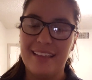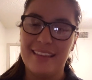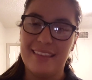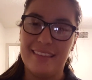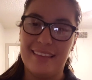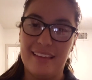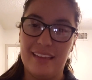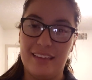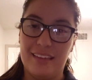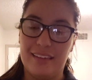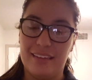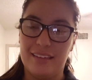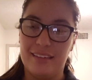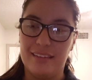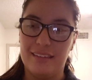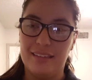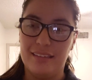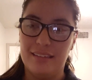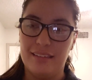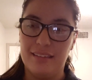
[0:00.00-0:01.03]

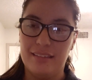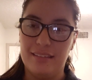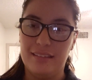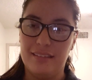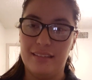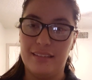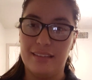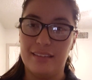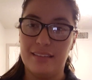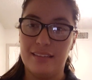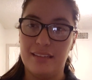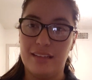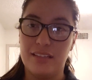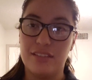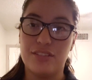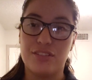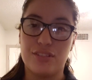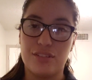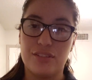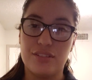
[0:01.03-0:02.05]
then the
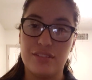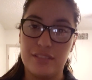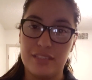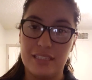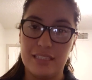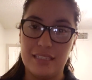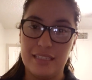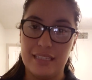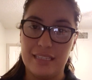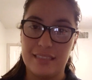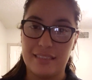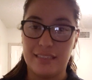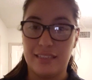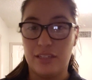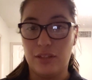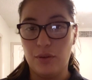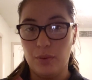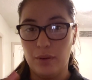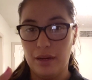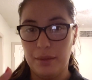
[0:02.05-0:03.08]
uncertainty is going
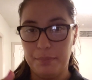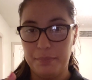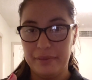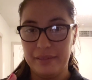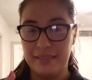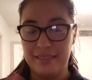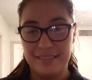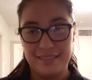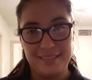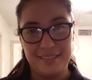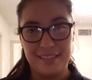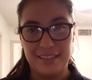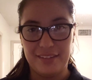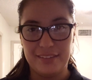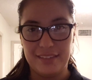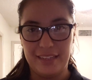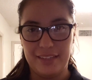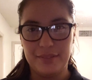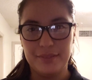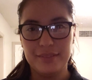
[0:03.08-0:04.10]
to go up instead
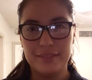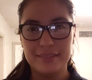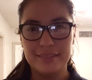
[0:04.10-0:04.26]
of down.